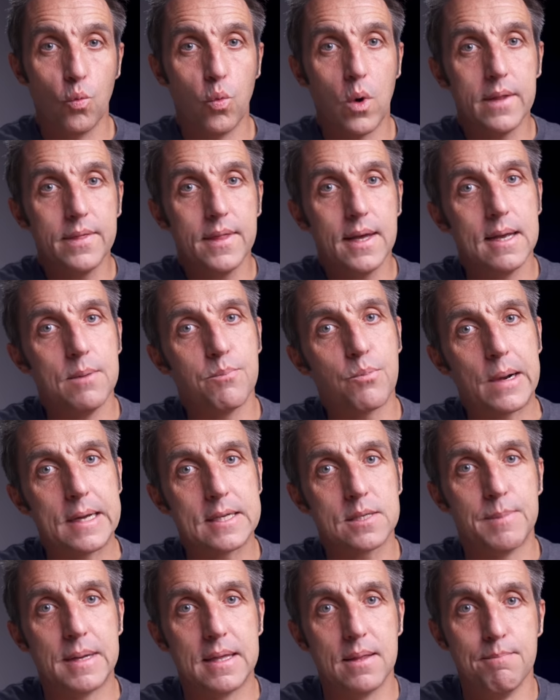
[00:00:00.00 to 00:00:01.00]
The one that
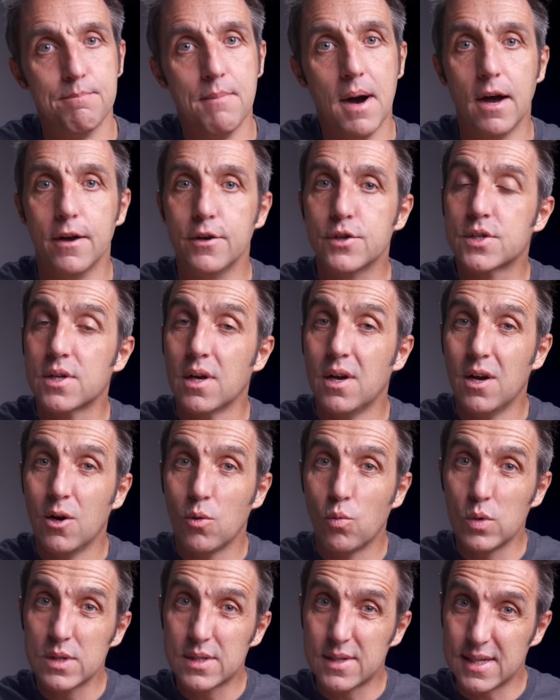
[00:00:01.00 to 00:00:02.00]
impressed me the most
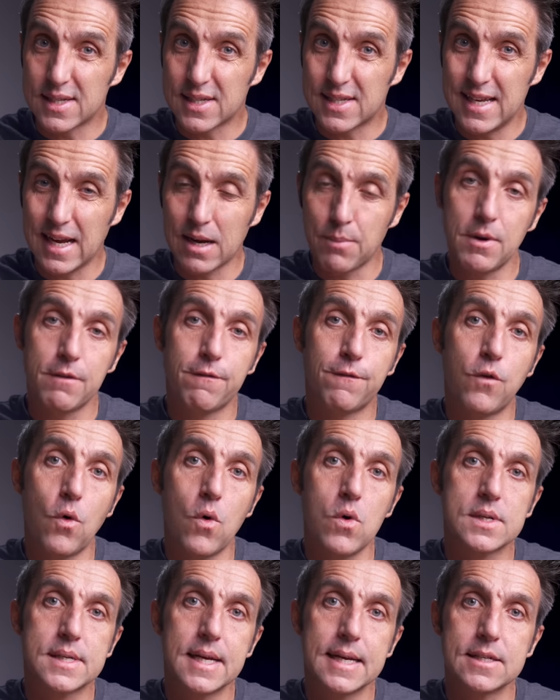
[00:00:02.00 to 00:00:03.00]
was the Sigma
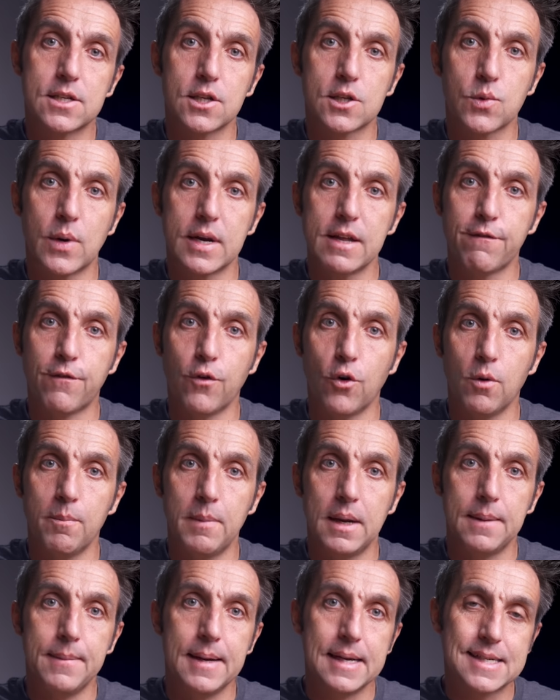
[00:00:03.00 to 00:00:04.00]

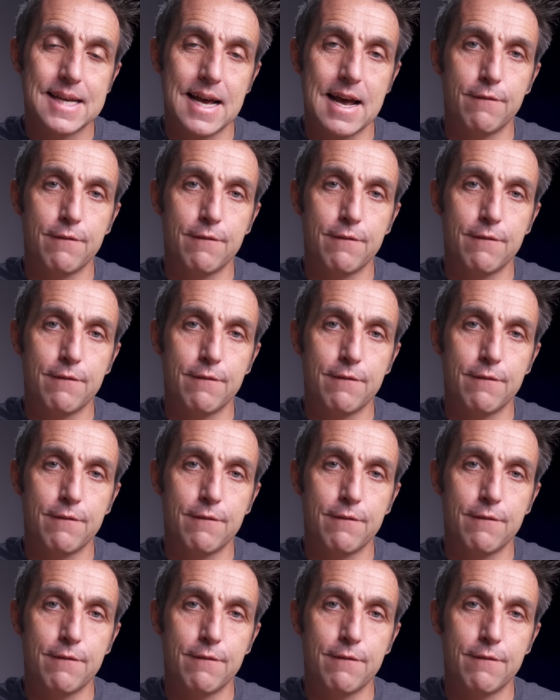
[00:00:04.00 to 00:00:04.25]
14-24mm